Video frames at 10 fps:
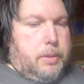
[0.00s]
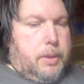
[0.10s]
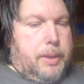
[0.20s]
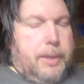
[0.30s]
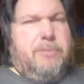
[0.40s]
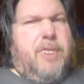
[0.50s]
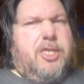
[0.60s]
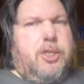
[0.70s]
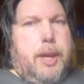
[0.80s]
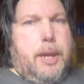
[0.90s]
a little
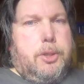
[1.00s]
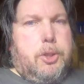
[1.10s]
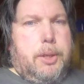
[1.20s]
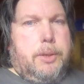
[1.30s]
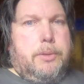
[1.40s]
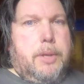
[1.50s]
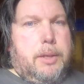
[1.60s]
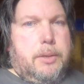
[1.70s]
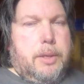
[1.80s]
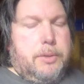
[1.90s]
investigation
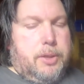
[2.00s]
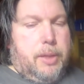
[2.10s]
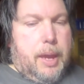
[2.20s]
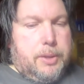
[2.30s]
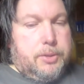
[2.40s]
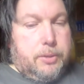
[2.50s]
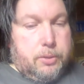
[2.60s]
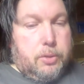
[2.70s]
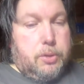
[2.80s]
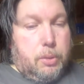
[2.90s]
into that,
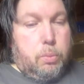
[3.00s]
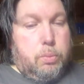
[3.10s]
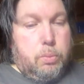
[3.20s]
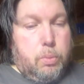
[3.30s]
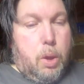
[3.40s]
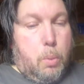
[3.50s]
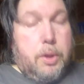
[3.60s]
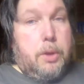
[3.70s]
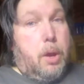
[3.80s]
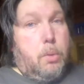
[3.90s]
because I want
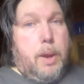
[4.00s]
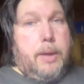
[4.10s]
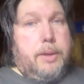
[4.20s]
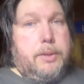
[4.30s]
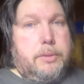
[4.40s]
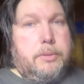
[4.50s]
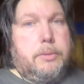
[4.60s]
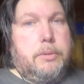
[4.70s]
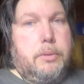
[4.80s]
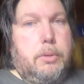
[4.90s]
to know where this
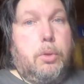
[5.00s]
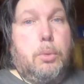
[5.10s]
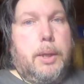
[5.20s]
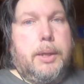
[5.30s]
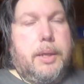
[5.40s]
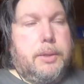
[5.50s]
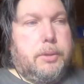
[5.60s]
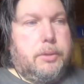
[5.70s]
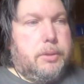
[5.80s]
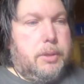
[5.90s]
oil leak is,
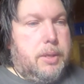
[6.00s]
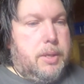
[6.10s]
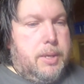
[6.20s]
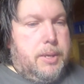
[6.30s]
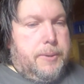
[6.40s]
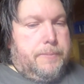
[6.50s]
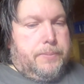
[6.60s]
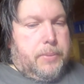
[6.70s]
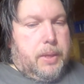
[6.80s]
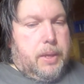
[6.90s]
because
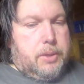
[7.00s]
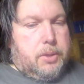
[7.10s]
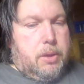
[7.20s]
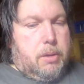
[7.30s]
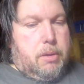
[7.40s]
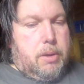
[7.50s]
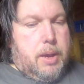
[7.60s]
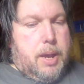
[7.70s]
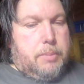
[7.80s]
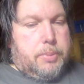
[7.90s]
it's got
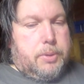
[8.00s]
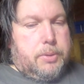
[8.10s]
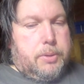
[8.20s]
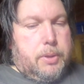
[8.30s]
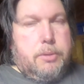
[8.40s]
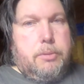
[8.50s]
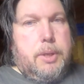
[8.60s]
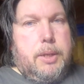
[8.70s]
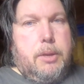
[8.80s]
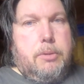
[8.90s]

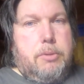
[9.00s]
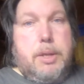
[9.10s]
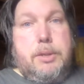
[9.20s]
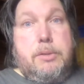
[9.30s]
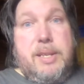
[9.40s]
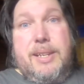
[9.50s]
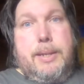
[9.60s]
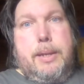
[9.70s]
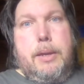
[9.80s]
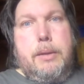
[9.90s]
absolutely no reason to
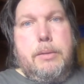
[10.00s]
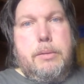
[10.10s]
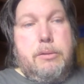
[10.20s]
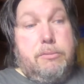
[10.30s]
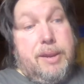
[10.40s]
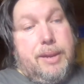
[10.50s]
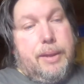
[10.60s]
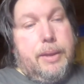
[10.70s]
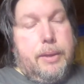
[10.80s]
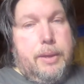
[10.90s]
leak,
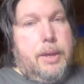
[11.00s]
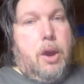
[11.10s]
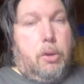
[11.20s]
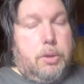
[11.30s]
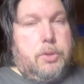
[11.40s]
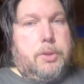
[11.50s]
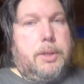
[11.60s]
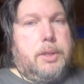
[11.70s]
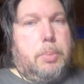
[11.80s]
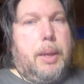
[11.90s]
really.
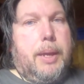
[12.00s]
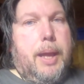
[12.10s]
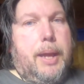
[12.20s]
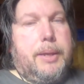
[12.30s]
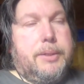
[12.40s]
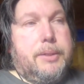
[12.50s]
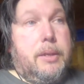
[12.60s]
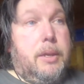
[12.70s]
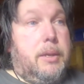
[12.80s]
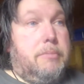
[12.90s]
Horizontally split case,
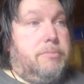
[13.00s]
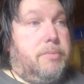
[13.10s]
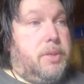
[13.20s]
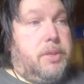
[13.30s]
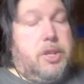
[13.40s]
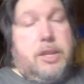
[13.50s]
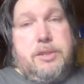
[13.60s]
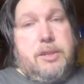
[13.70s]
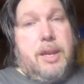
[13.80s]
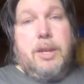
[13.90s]
there's a chance
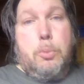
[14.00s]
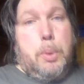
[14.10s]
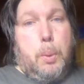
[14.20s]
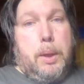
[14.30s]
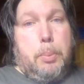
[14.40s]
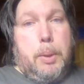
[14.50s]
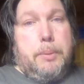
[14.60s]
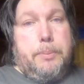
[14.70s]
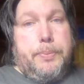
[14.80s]
that that could be weeping,